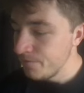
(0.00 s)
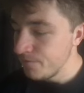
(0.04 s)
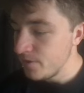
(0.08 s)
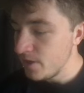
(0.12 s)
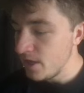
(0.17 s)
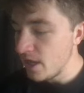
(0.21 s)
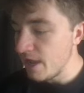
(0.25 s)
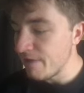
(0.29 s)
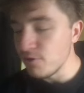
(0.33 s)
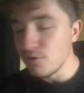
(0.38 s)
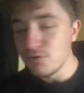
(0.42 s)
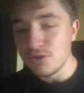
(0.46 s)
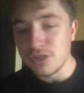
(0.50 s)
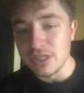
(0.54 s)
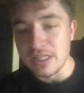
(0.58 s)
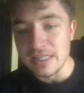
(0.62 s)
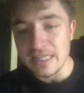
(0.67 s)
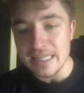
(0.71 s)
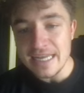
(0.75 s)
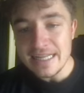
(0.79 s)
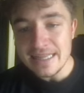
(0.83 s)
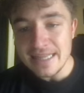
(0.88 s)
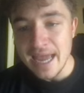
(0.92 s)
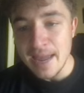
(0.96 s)
If you
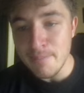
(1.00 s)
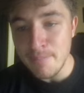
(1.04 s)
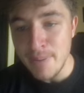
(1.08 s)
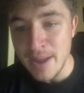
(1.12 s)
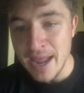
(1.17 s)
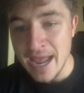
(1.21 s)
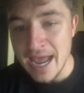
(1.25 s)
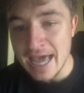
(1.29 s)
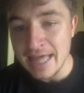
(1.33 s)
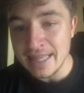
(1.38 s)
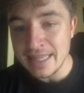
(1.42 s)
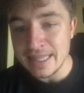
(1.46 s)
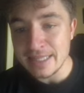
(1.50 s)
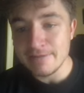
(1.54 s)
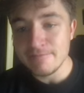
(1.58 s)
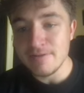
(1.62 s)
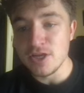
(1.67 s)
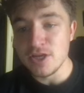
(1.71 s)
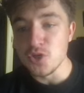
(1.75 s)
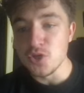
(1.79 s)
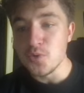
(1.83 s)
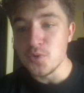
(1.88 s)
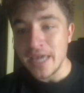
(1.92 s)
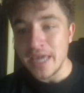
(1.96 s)
delete that path
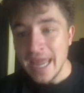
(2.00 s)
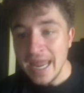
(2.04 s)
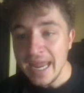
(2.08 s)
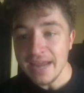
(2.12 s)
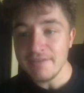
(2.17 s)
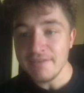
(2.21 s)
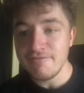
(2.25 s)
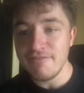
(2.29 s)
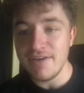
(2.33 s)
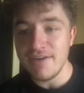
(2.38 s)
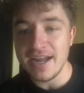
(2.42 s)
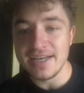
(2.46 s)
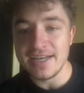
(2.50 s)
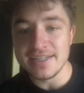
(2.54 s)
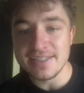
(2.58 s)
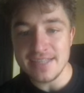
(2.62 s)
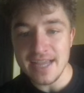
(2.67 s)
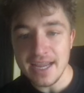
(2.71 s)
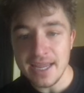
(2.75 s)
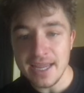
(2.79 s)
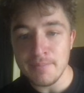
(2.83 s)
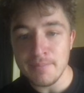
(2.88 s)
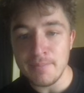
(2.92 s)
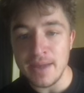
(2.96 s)
and you can't find a
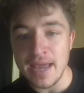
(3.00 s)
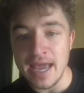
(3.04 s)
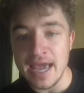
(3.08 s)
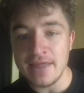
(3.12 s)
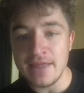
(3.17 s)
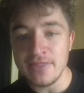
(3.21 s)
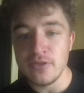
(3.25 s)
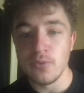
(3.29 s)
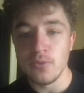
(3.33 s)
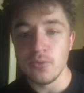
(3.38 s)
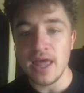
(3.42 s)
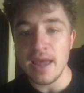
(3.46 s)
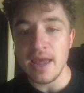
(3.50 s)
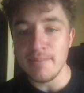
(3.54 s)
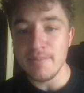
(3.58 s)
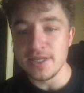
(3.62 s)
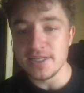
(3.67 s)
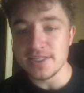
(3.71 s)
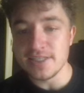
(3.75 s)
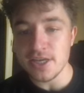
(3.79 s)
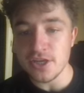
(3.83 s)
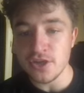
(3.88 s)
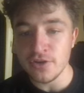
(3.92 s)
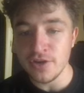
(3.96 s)
second path, well, that means
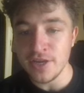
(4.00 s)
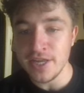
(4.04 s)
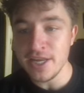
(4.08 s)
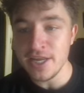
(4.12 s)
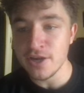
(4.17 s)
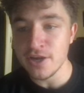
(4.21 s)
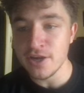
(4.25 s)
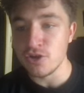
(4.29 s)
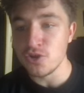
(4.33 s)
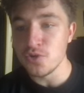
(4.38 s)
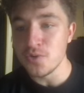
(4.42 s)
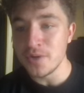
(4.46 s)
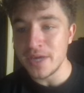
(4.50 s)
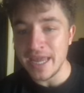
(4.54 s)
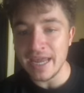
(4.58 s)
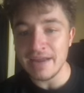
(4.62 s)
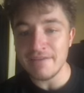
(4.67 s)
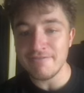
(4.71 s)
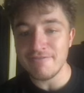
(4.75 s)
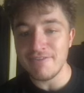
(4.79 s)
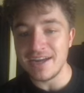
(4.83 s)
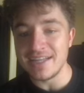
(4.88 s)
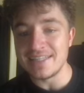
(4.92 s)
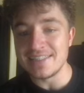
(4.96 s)
that you're here. You
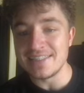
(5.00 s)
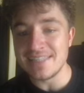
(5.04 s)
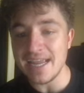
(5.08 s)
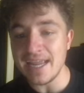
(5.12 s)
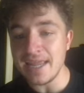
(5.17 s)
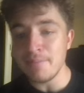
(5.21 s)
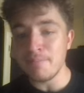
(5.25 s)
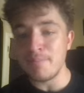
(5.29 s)
can't find the second